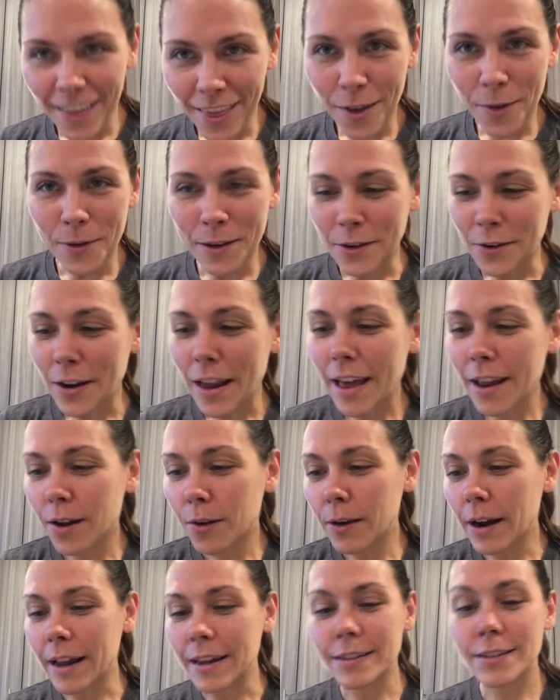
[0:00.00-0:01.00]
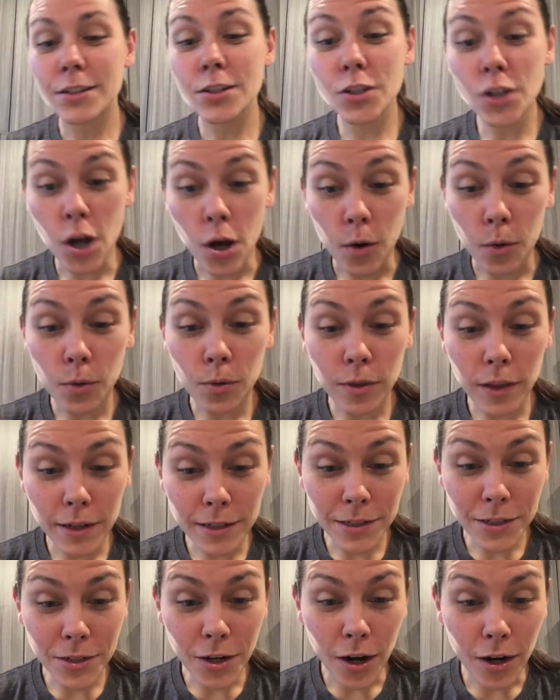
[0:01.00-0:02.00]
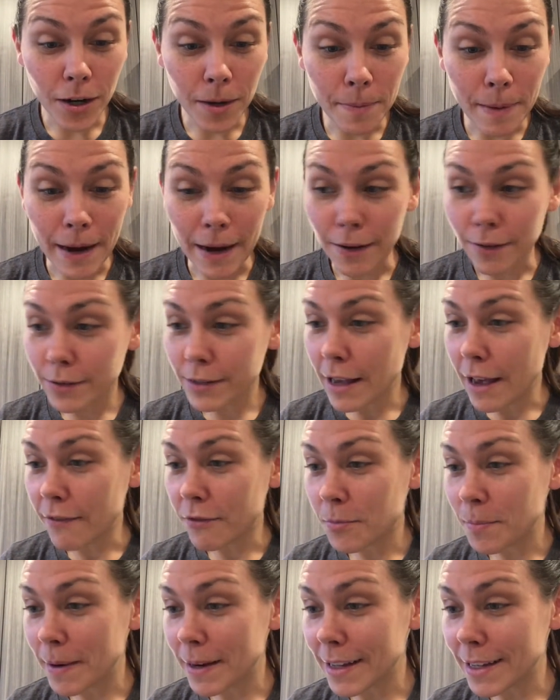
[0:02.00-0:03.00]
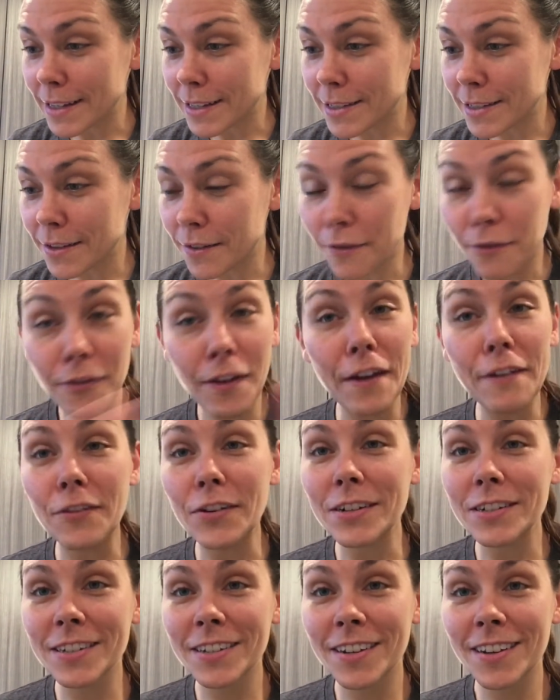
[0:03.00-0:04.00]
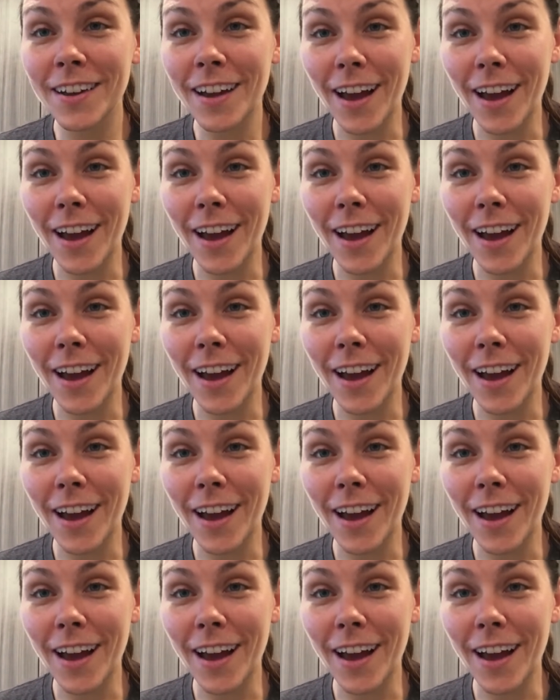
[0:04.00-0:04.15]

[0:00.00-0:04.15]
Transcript: Hello, Internet. Okay, so let's talk about everybody's favorite